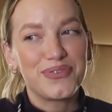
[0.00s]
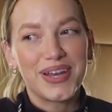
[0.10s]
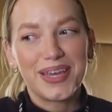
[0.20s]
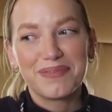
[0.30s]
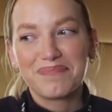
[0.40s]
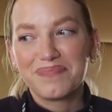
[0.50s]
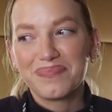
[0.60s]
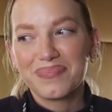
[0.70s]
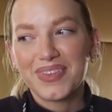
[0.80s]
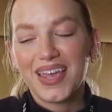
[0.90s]
funny.
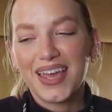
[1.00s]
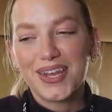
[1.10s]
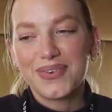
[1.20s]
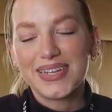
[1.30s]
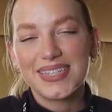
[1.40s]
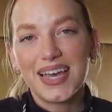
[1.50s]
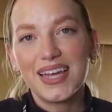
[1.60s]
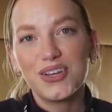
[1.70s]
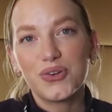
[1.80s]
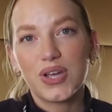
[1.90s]
Anyways, I
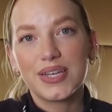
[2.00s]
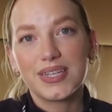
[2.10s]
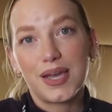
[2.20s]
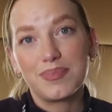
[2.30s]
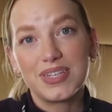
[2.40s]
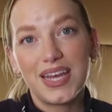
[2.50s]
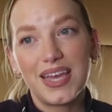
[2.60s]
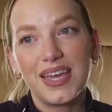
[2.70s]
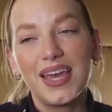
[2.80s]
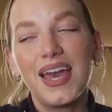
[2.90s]
had a great time
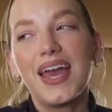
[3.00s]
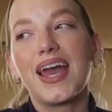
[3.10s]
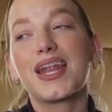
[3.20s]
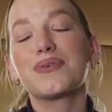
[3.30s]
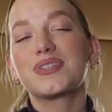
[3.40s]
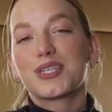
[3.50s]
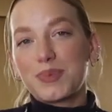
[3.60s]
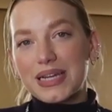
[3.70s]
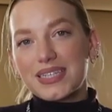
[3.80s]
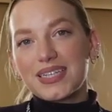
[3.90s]
today and I was
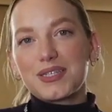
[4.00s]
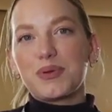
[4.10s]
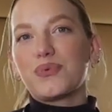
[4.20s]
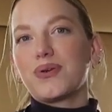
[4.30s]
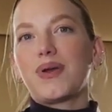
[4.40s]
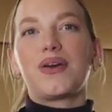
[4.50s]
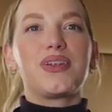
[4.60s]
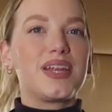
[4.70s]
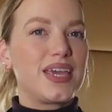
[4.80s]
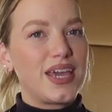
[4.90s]
expecting to be
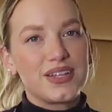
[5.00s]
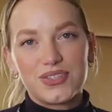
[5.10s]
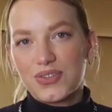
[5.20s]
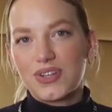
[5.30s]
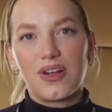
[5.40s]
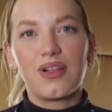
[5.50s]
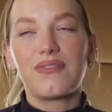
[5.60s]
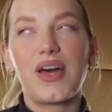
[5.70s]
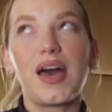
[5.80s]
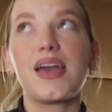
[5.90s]
rerouted and canceled and all of
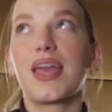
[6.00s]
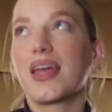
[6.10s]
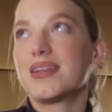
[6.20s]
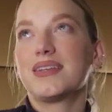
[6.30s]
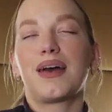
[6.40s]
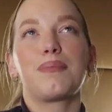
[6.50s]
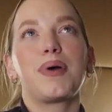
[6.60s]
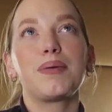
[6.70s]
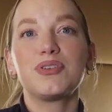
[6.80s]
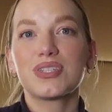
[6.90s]
that. And
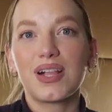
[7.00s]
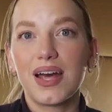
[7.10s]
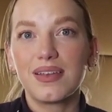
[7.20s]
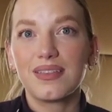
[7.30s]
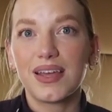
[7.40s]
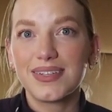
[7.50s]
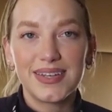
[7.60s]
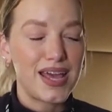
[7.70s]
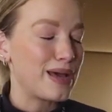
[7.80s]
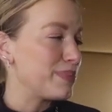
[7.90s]
I'm just glad that
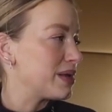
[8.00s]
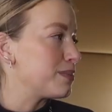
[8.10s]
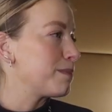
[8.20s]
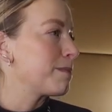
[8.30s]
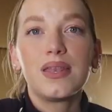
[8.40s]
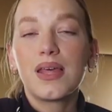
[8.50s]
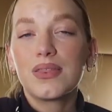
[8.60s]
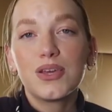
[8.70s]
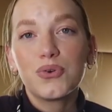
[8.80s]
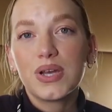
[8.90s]
didn't happen.
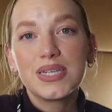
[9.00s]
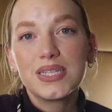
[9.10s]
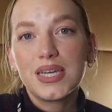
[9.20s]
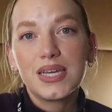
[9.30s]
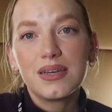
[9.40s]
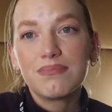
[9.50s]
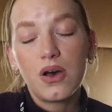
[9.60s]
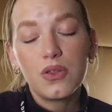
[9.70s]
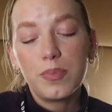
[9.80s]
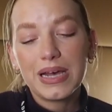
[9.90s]
Nothing crazy.
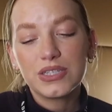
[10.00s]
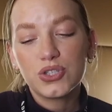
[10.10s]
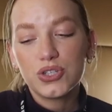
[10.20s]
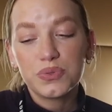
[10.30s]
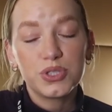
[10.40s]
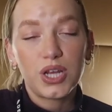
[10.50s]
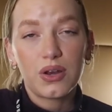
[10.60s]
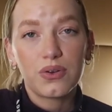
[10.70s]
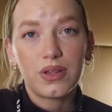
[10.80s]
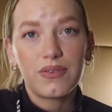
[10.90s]
All the passengers were
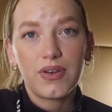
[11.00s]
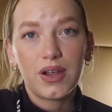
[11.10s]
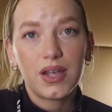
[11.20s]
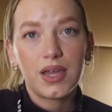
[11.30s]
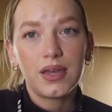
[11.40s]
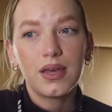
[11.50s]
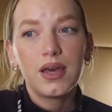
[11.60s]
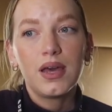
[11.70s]
generally very